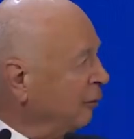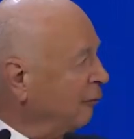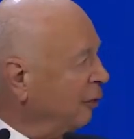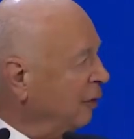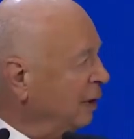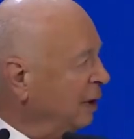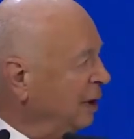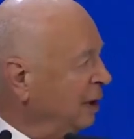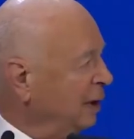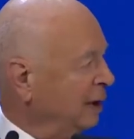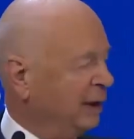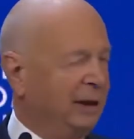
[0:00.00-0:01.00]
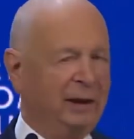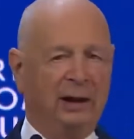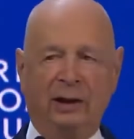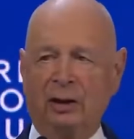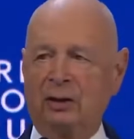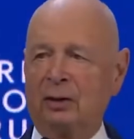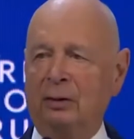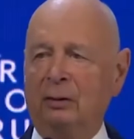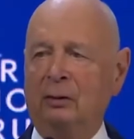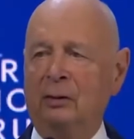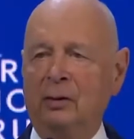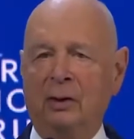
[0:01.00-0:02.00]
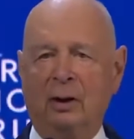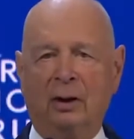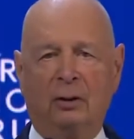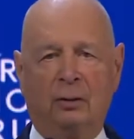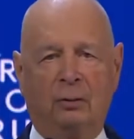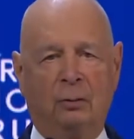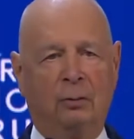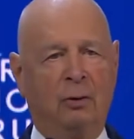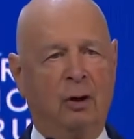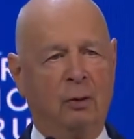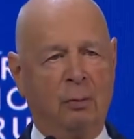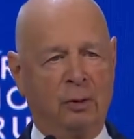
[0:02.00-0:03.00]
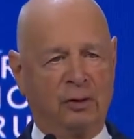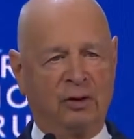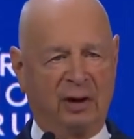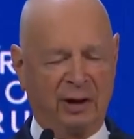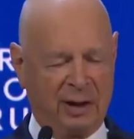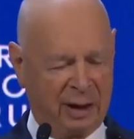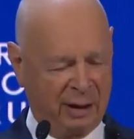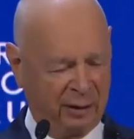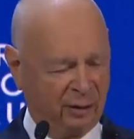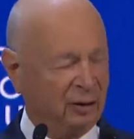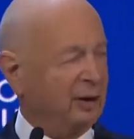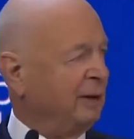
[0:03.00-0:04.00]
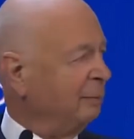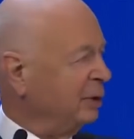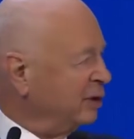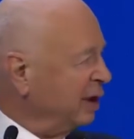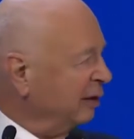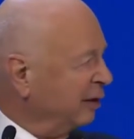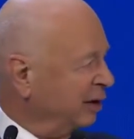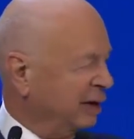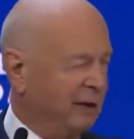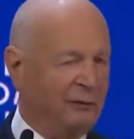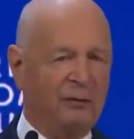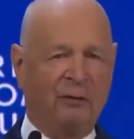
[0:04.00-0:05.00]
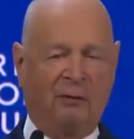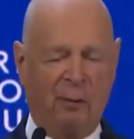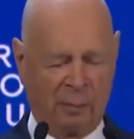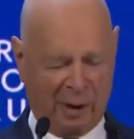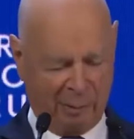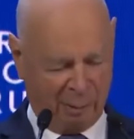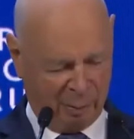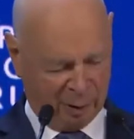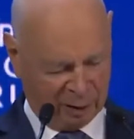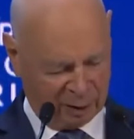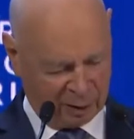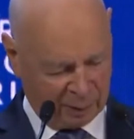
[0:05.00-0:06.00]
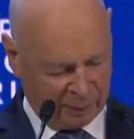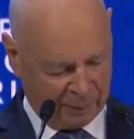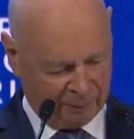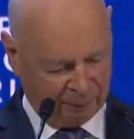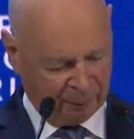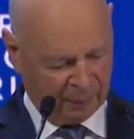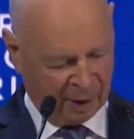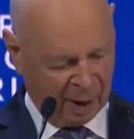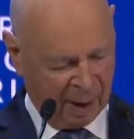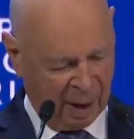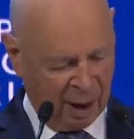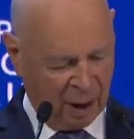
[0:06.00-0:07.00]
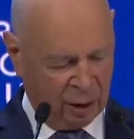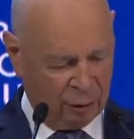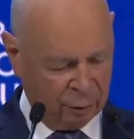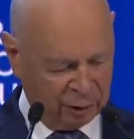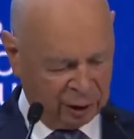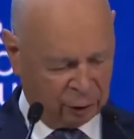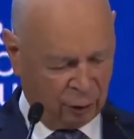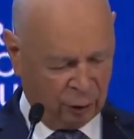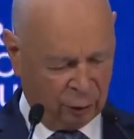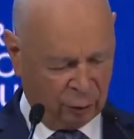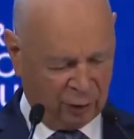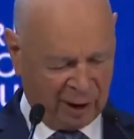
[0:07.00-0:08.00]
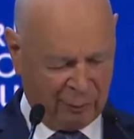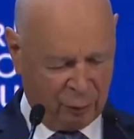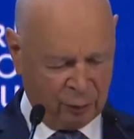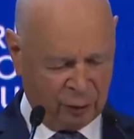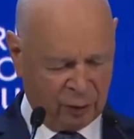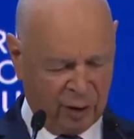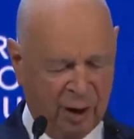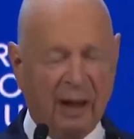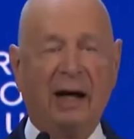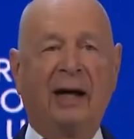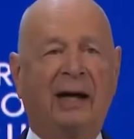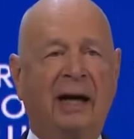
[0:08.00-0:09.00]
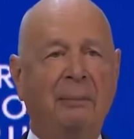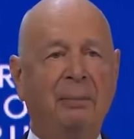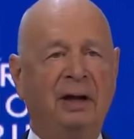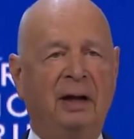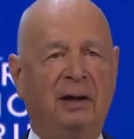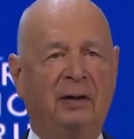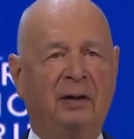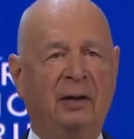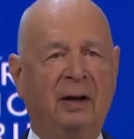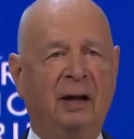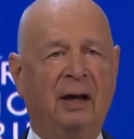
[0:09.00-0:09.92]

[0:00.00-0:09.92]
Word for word: can offer, in addition to over 300 representatives from governments. You return to Davos accompanied